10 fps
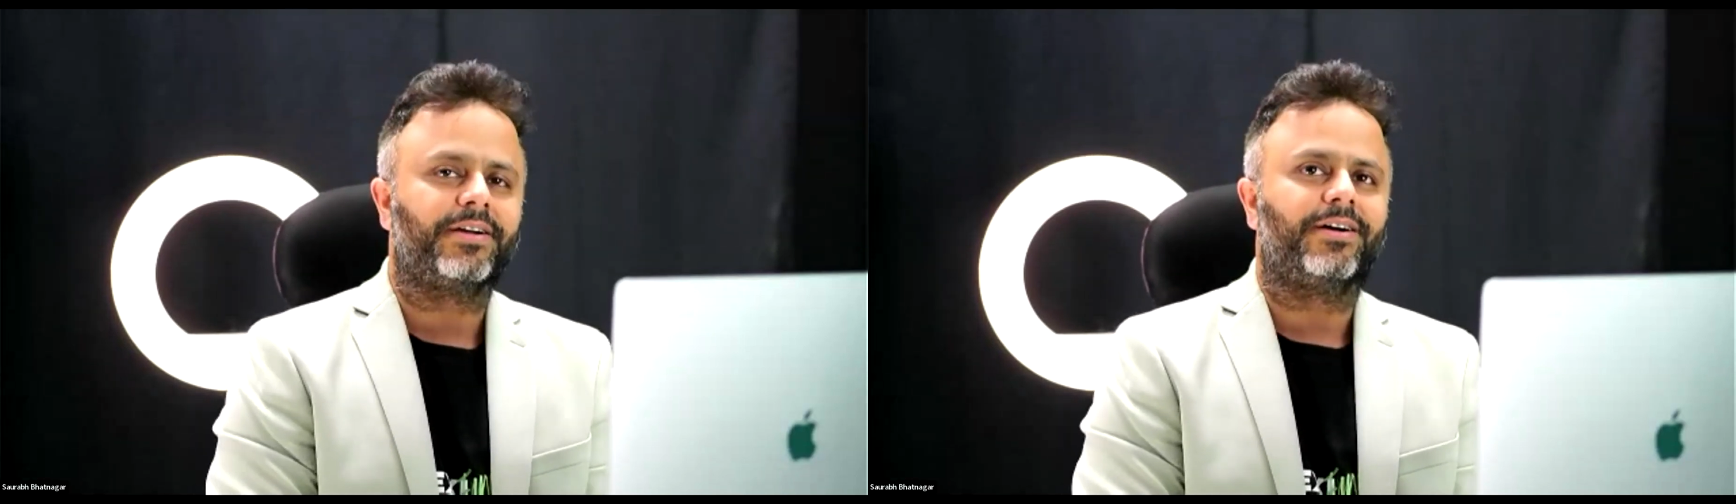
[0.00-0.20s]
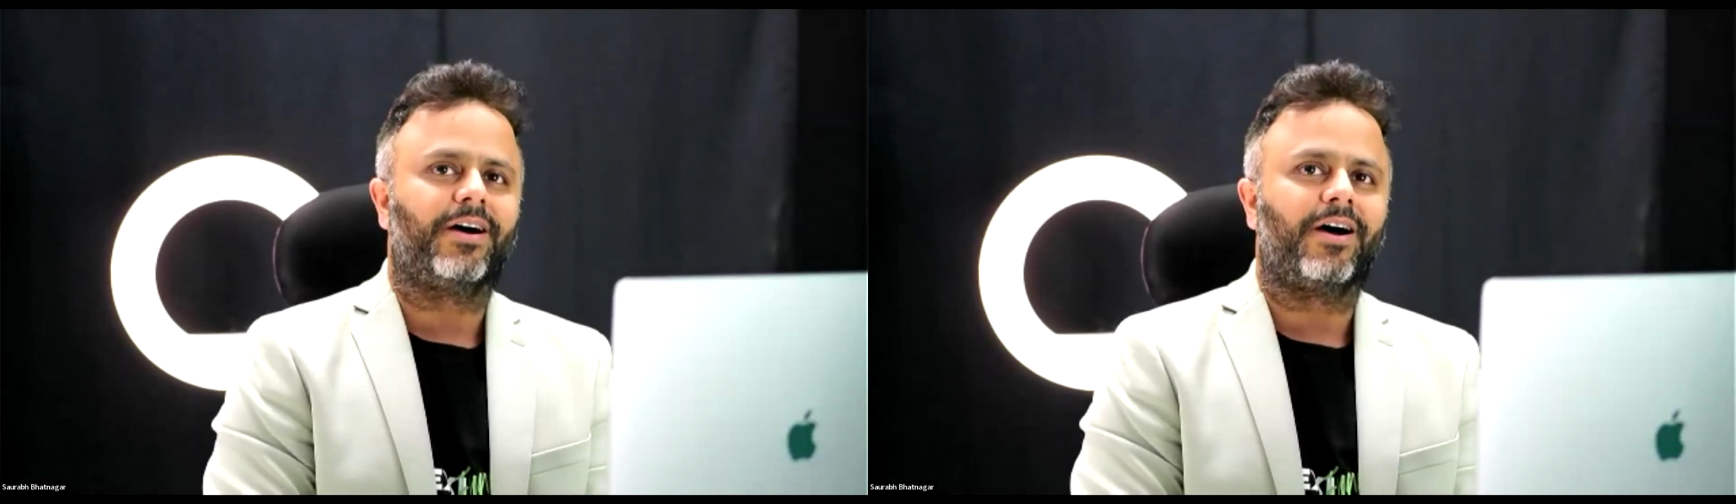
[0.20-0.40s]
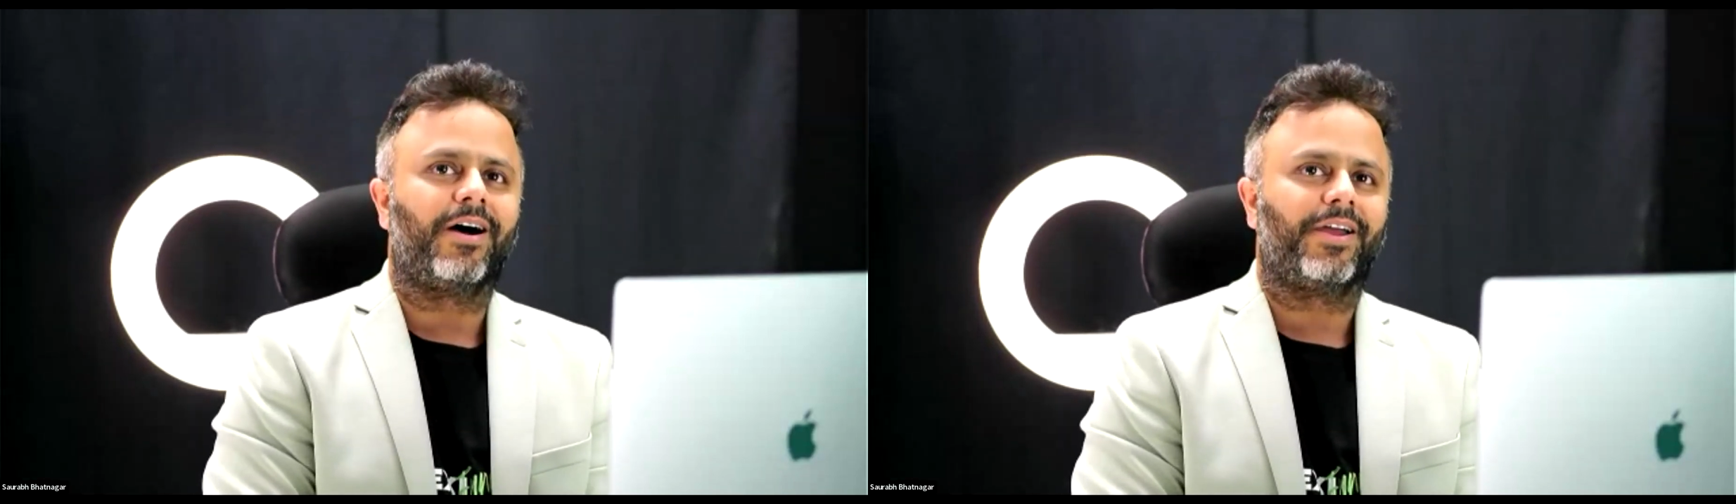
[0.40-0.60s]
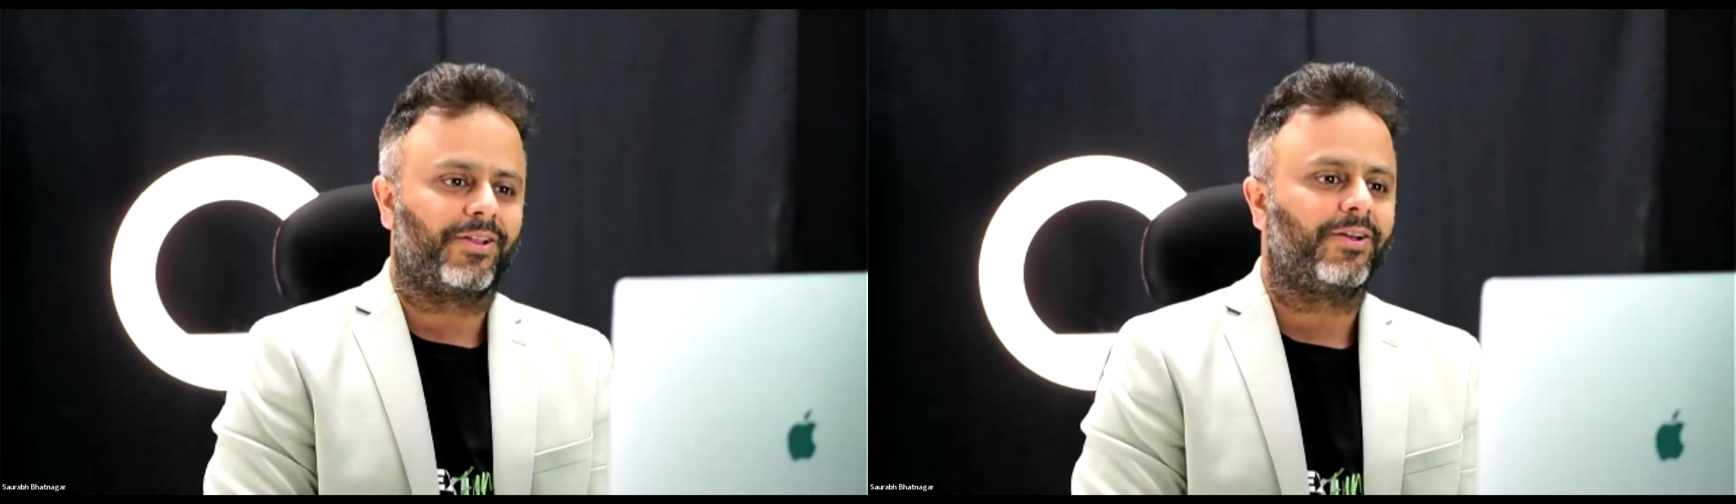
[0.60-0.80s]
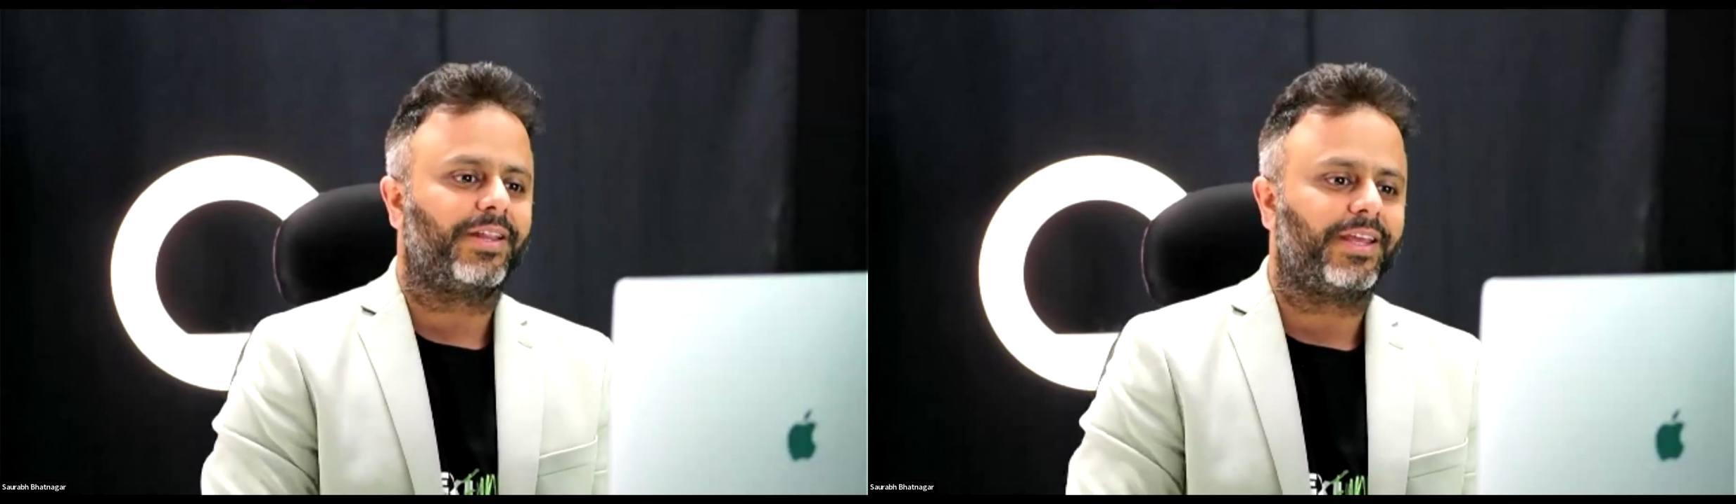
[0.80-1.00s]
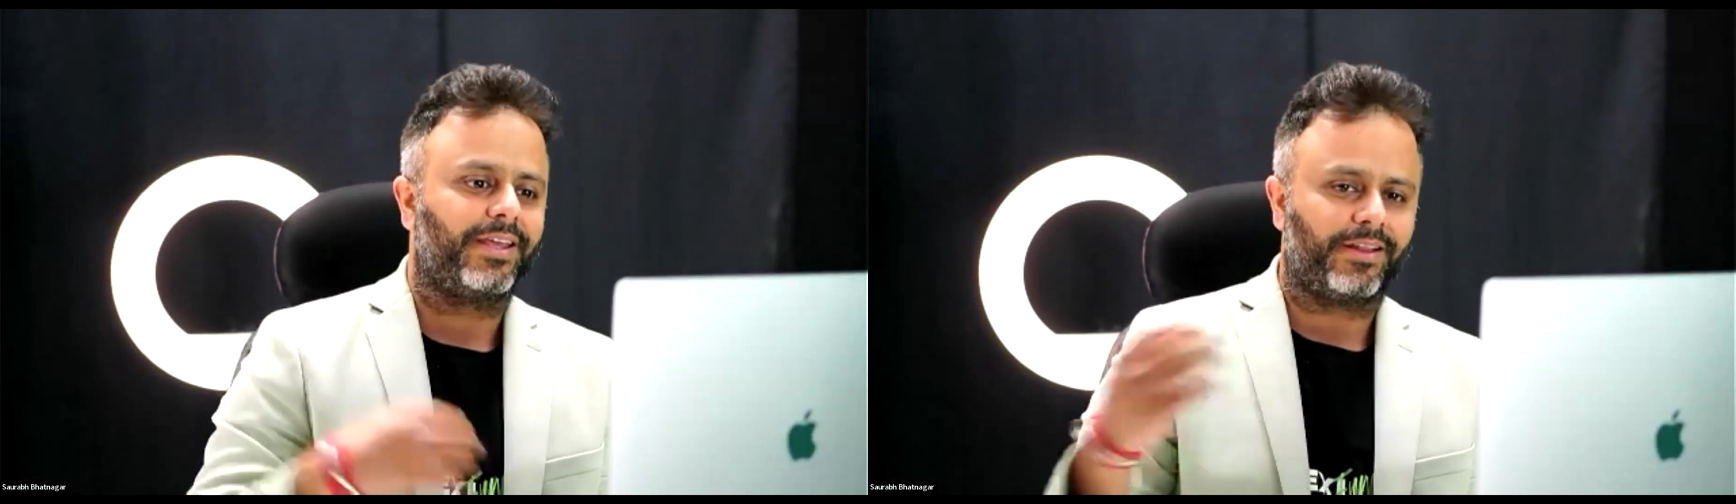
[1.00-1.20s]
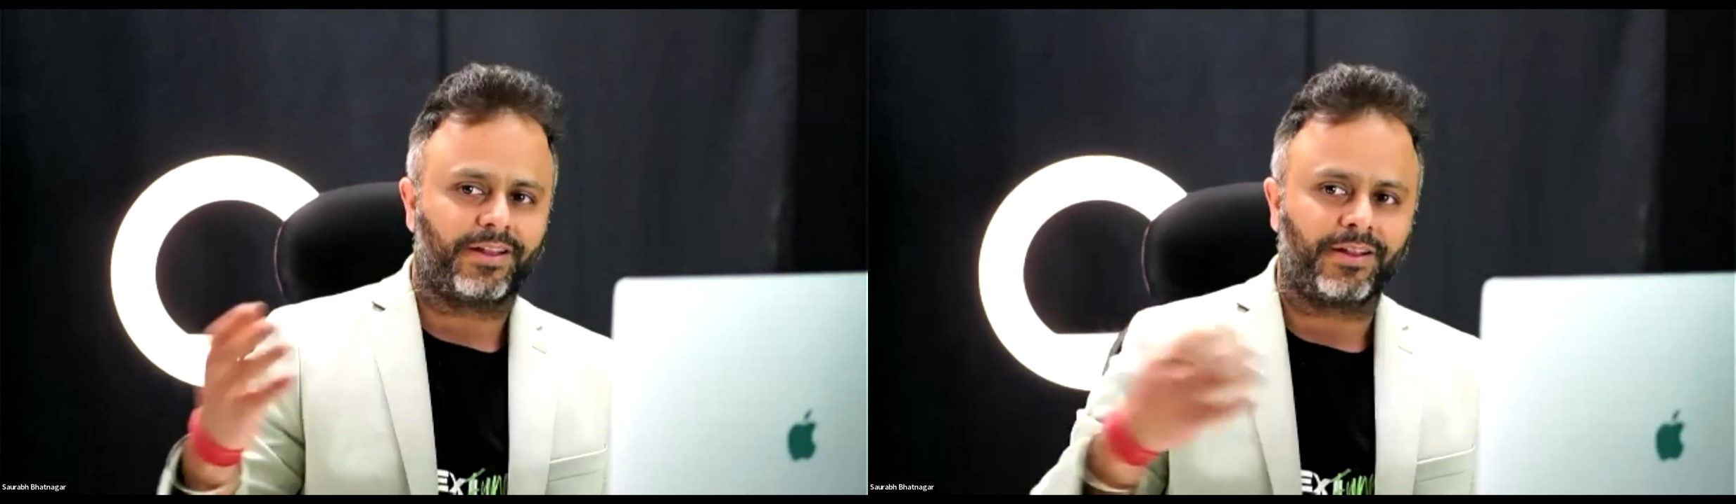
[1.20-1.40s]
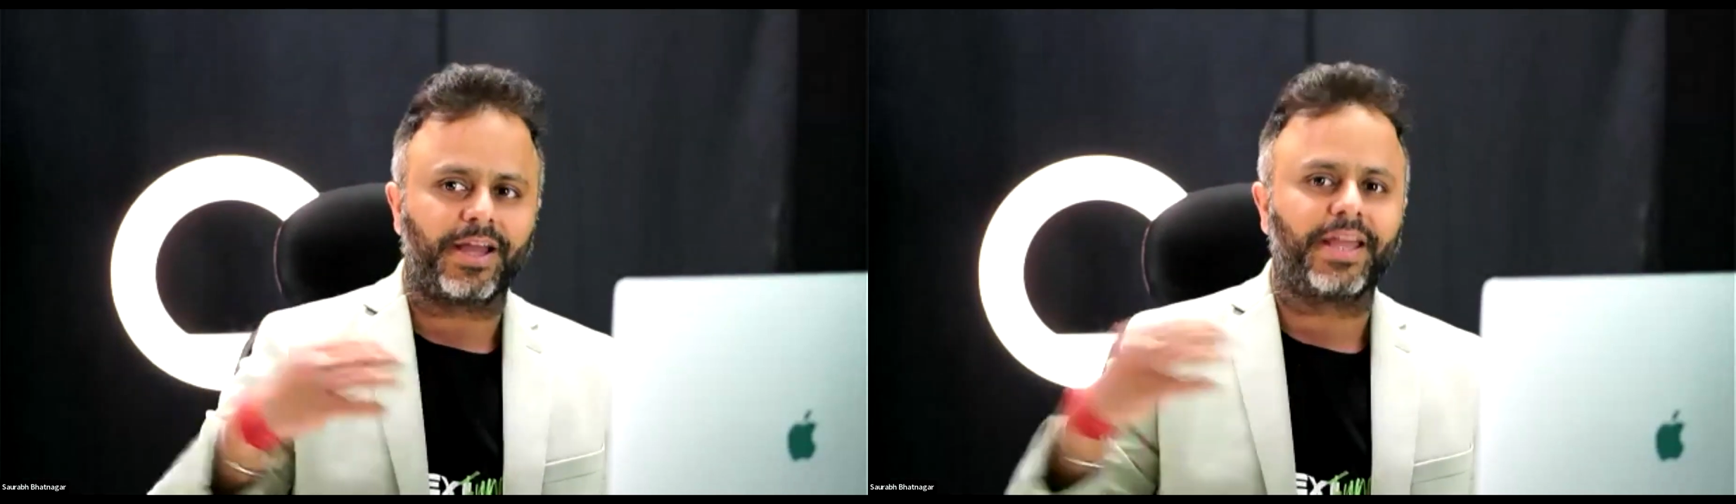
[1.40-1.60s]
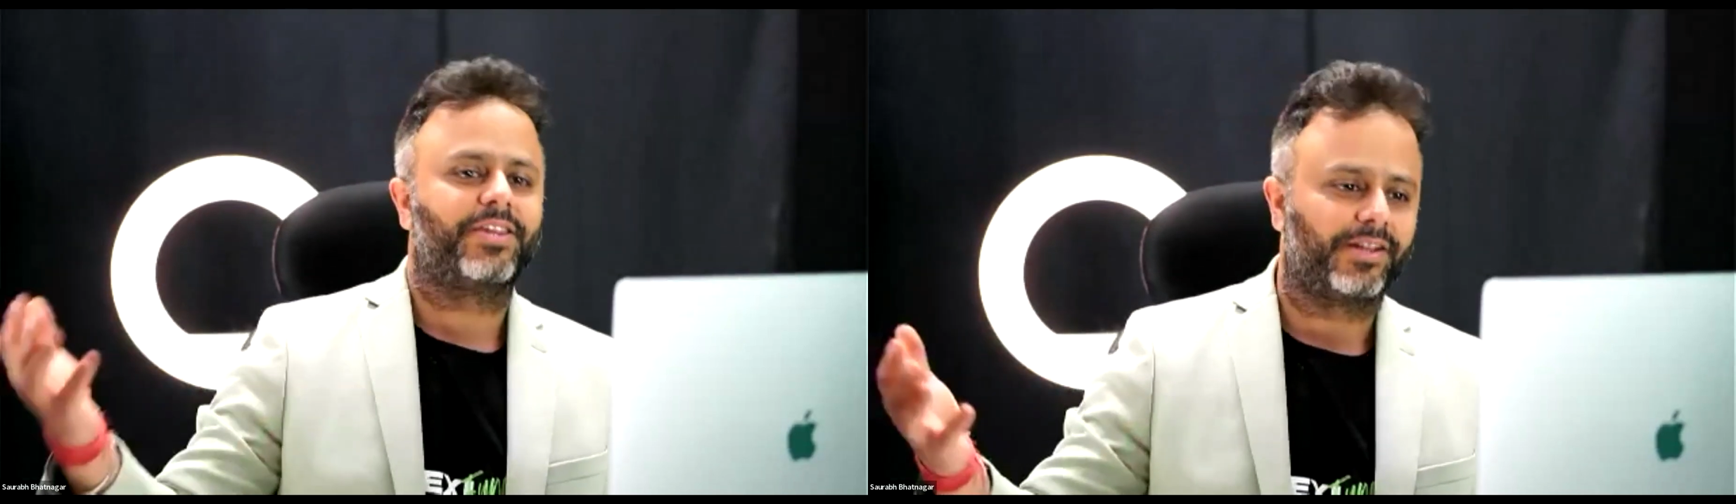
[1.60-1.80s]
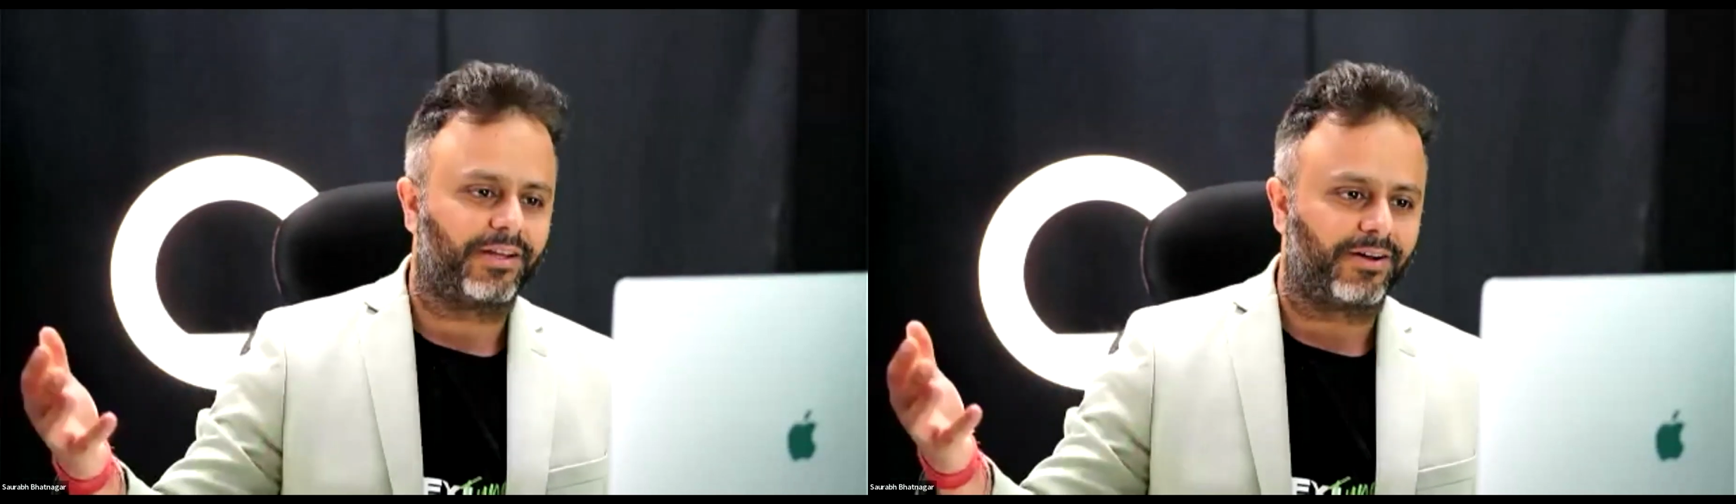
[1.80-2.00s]
the
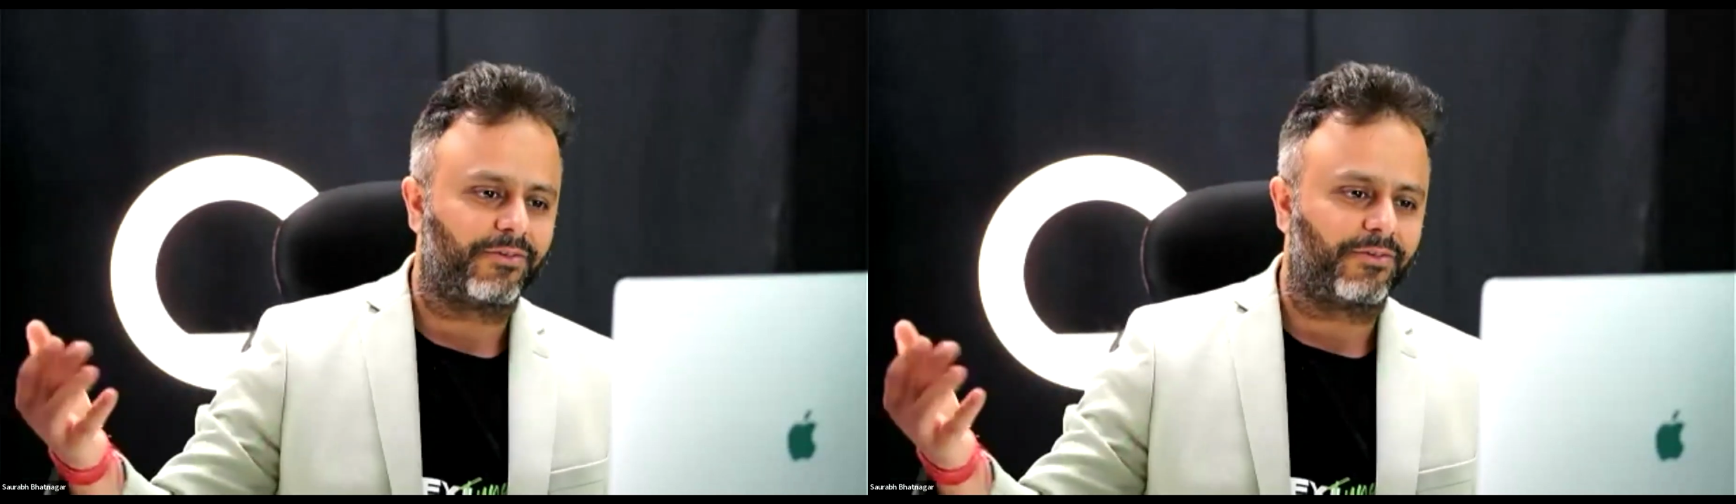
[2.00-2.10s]
each other.